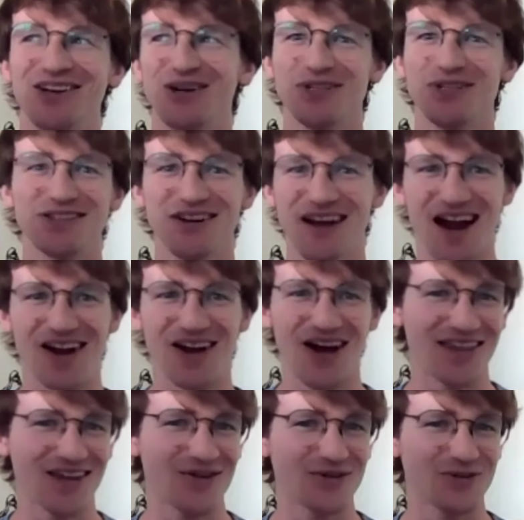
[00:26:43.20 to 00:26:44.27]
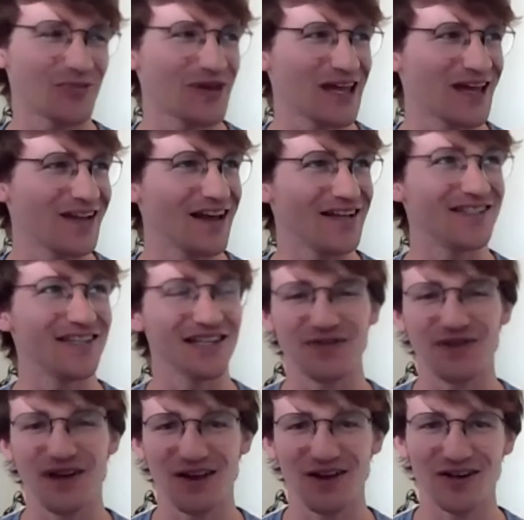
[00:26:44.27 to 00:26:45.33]
We started, I don't know, I think it was when we hit like
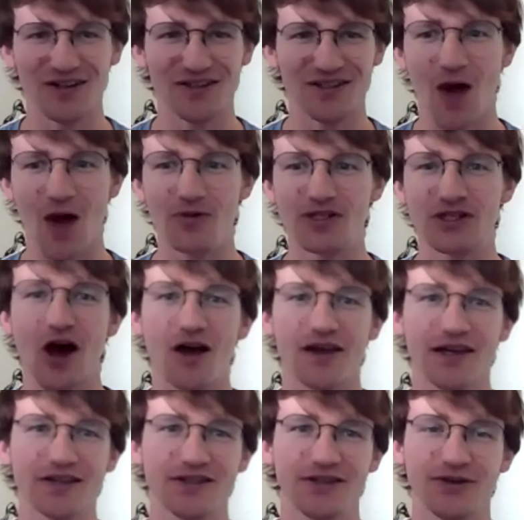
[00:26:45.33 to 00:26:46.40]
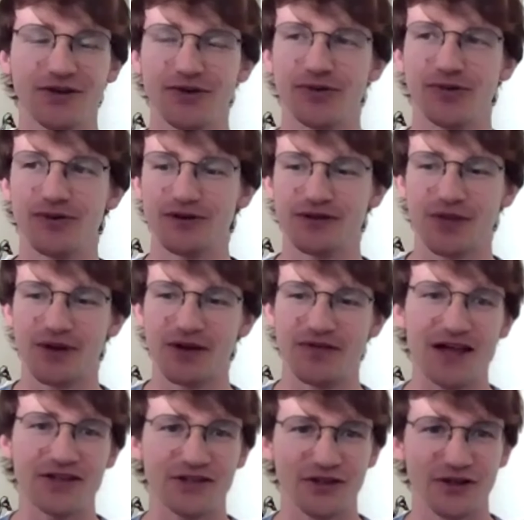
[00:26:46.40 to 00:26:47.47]
six figures. I was talking to some
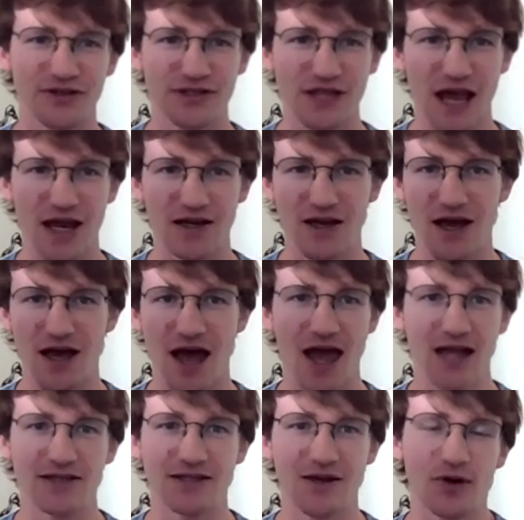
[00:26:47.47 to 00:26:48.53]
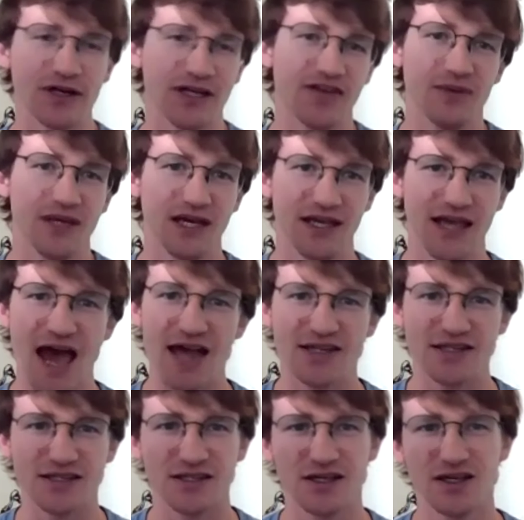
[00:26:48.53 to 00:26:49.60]
investors and uh, I had someone give me a
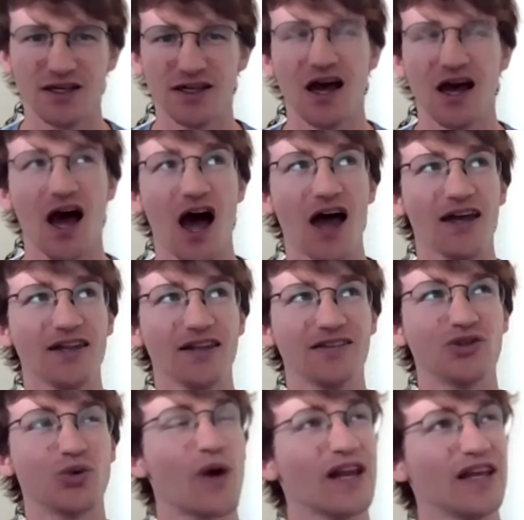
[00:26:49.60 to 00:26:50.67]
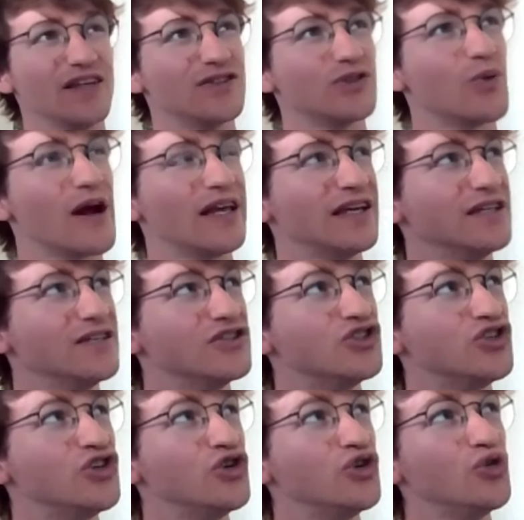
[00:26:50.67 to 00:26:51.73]
yes uh, in
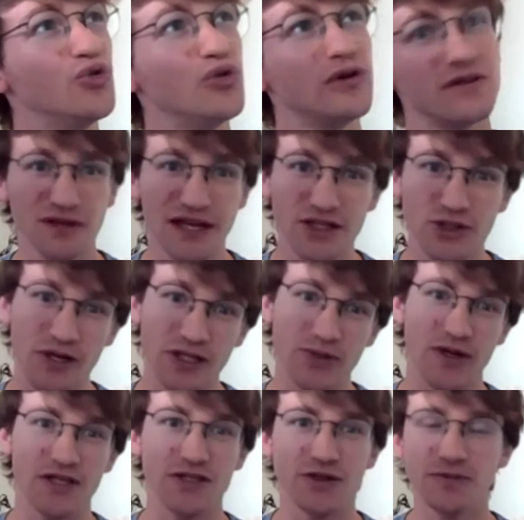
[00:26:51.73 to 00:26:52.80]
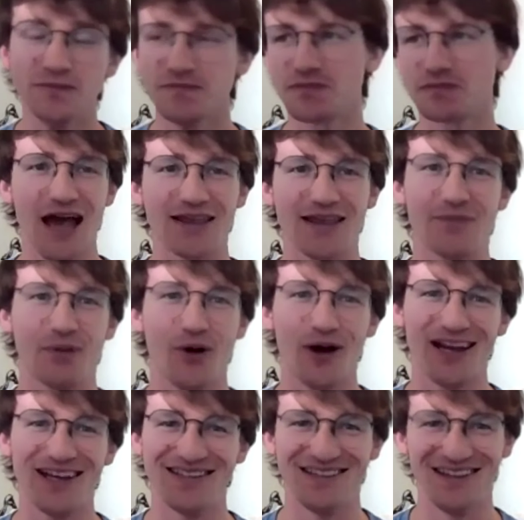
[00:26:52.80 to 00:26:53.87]
2022, late 2022. At that
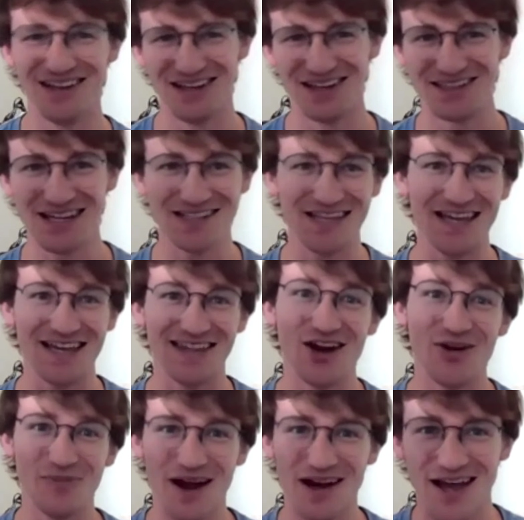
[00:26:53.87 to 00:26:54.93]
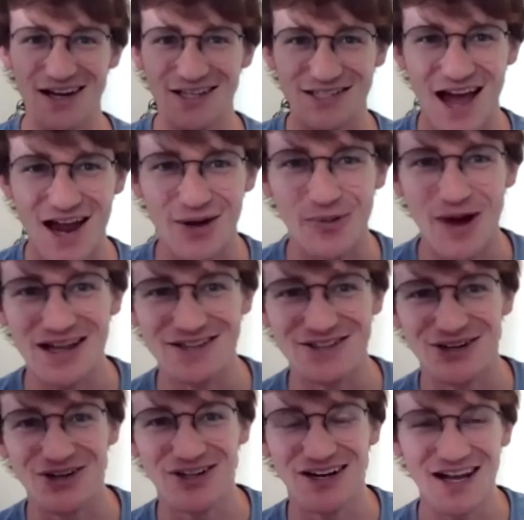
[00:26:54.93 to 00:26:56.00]
point, I, instead of taking their money, I just kind of went
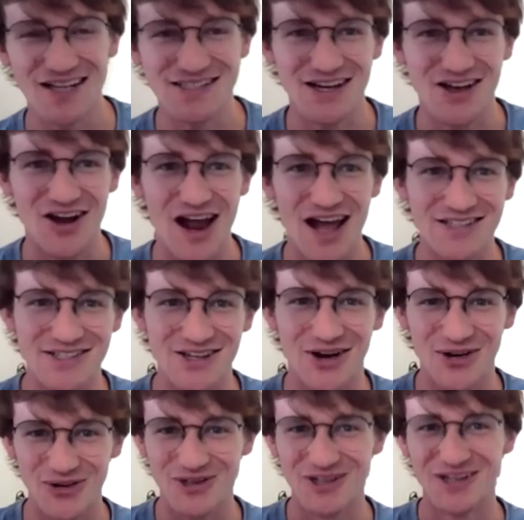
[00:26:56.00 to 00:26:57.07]
internal and I said, all right, so